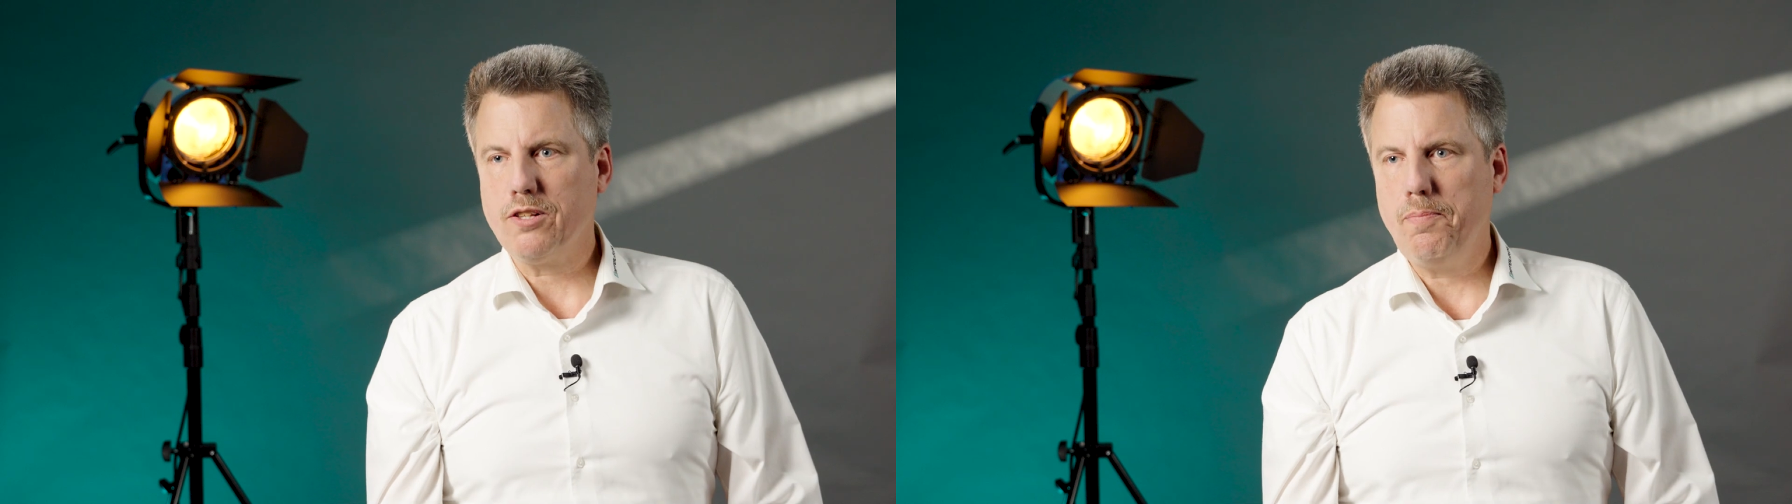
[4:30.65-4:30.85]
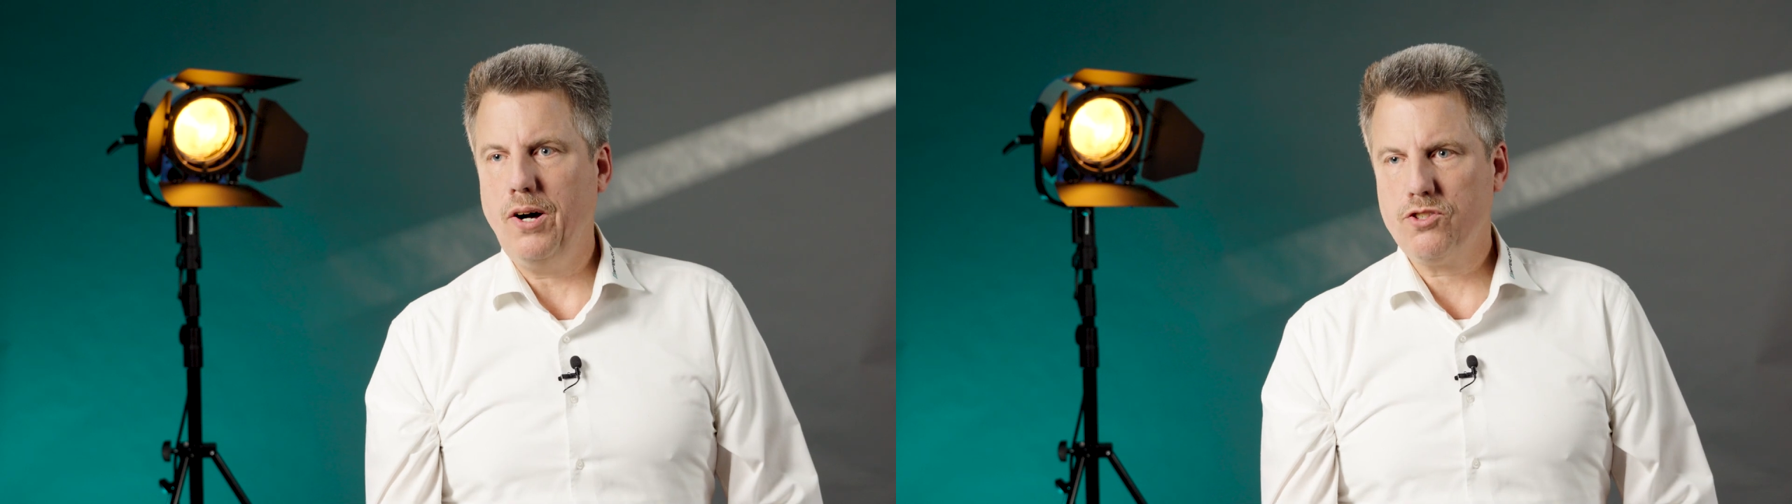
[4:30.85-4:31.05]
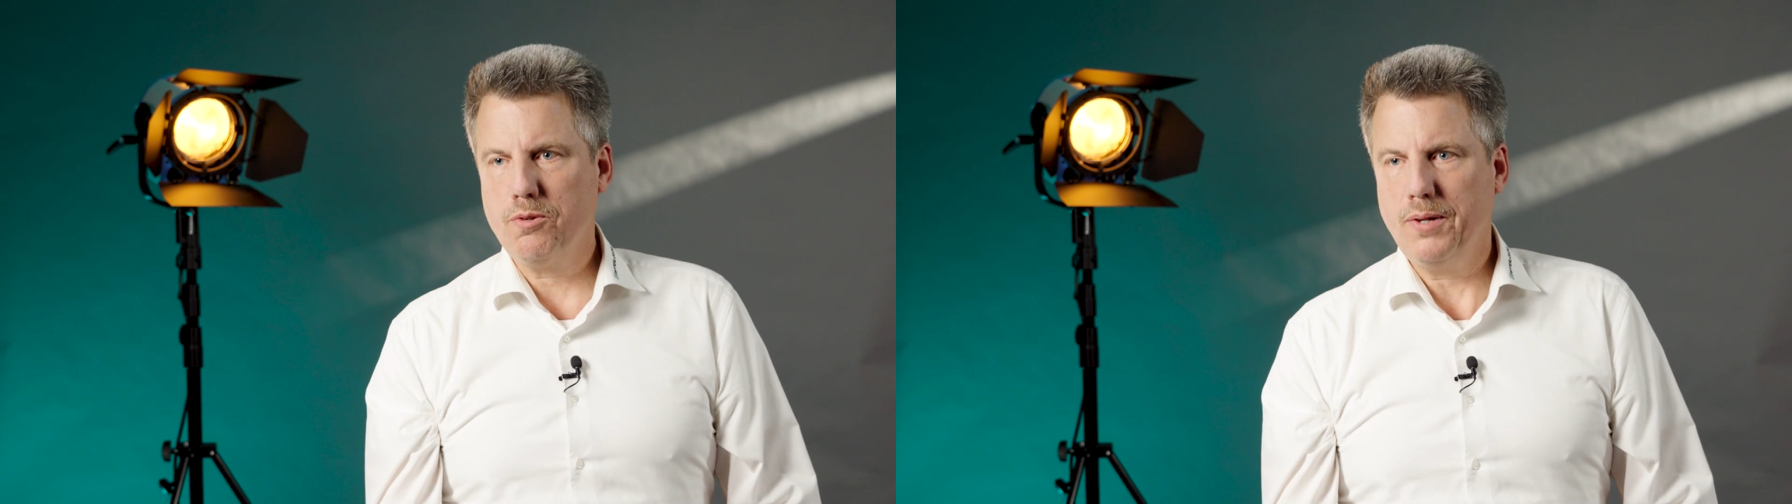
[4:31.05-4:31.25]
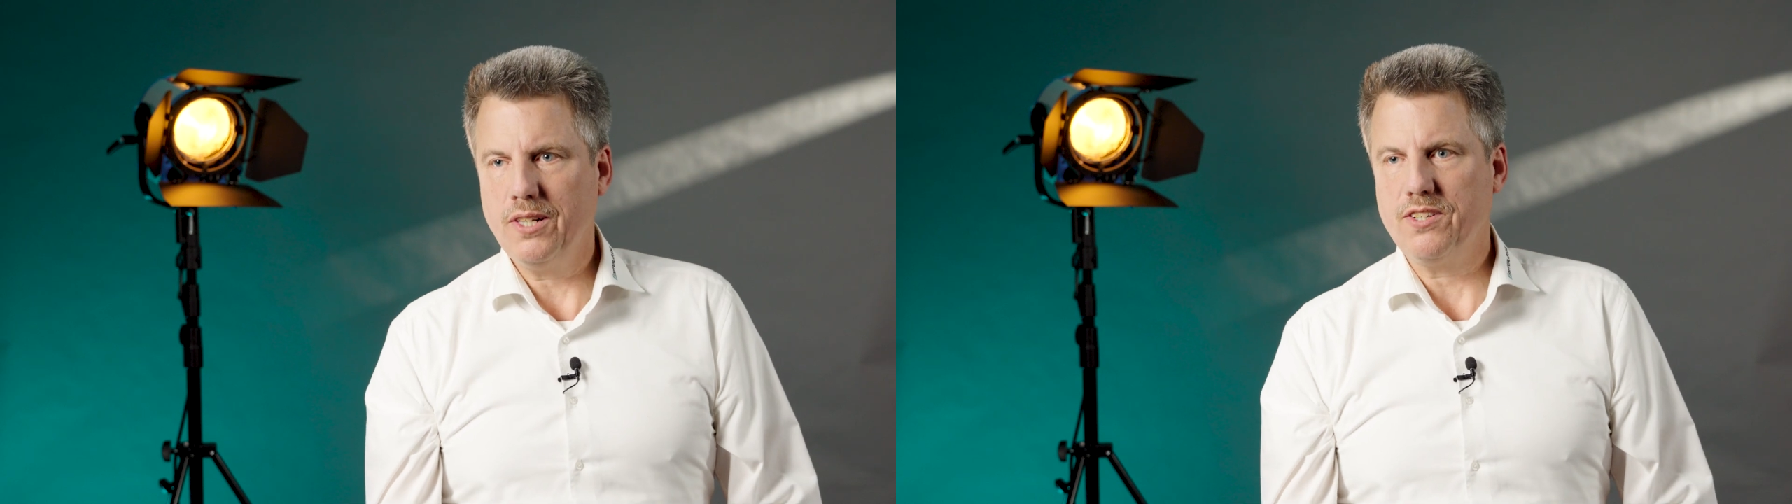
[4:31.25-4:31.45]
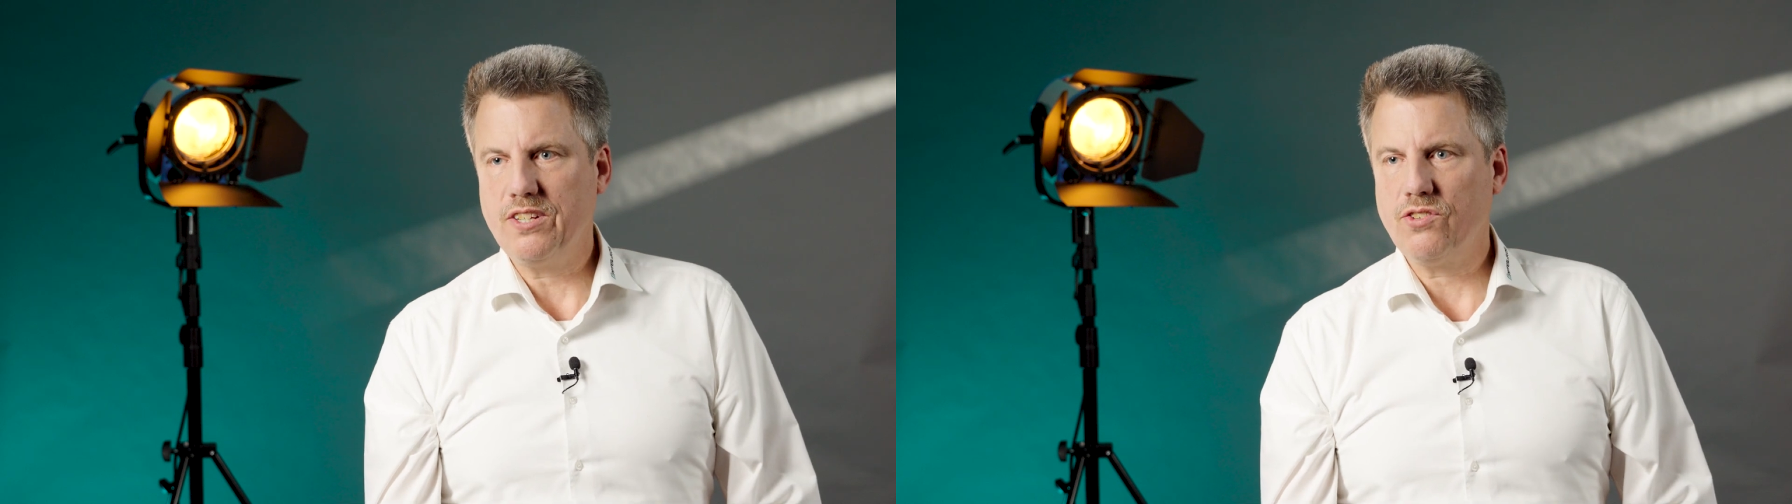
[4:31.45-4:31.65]
the
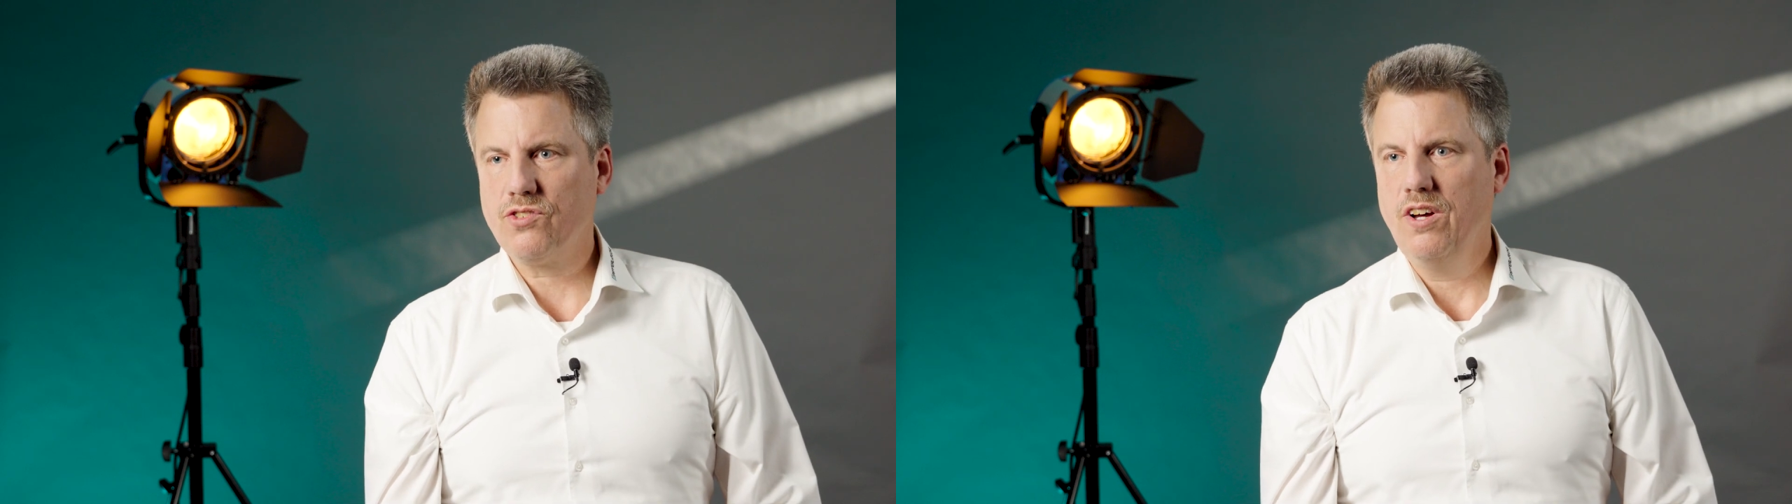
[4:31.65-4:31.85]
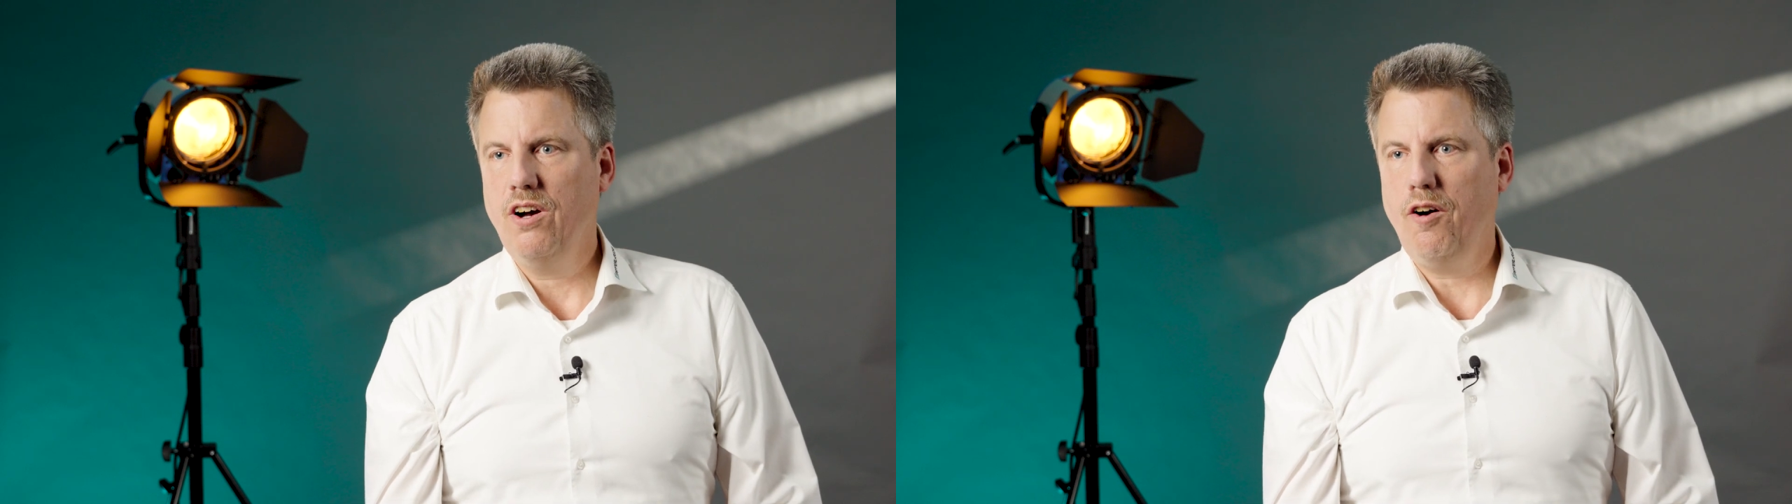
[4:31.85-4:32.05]
possibilities